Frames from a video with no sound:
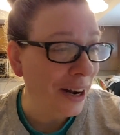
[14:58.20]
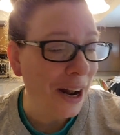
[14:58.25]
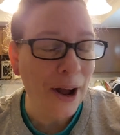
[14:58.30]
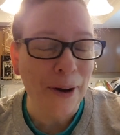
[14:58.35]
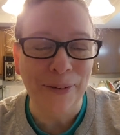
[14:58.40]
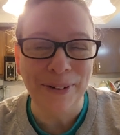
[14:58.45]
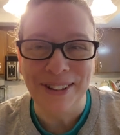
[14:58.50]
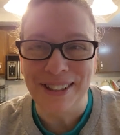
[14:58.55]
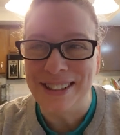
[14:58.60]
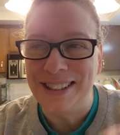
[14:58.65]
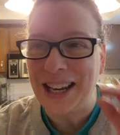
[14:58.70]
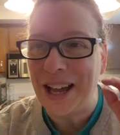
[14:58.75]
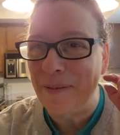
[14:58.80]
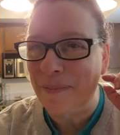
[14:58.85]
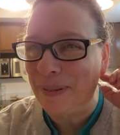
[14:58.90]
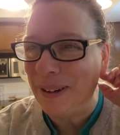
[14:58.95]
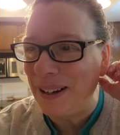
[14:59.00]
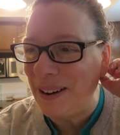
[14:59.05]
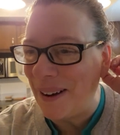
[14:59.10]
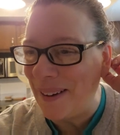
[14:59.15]
and I was
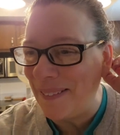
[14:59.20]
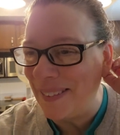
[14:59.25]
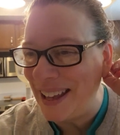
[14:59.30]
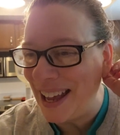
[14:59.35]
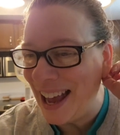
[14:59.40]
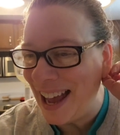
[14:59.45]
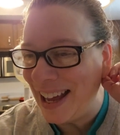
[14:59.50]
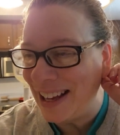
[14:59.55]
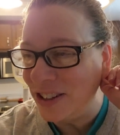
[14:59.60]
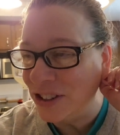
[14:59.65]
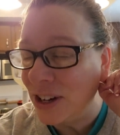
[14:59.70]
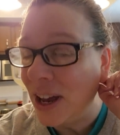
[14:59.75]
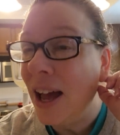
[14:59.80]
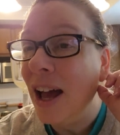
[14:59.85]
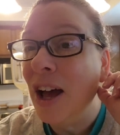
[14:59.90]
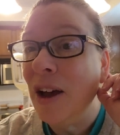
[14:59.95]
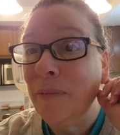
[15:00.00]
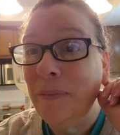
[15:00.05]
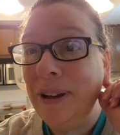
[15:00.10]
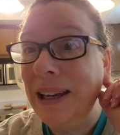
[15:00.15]
stepping on the edge
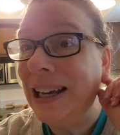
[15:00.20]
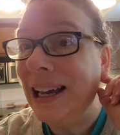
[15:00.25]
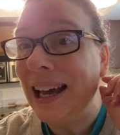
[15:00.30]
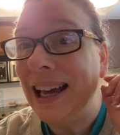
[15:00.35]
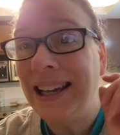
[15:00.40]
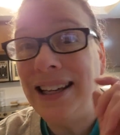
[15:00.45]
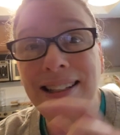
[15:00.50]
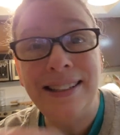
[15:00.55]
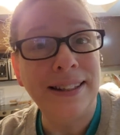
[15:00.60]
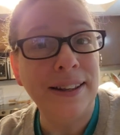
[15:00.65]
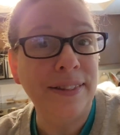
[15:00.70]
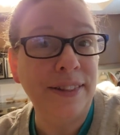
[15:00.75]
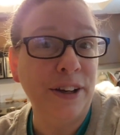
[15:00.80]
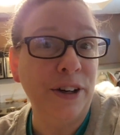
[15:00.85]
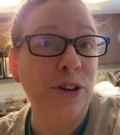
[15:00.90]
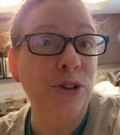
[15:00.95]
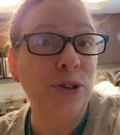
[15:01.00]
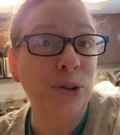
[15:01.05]
because they're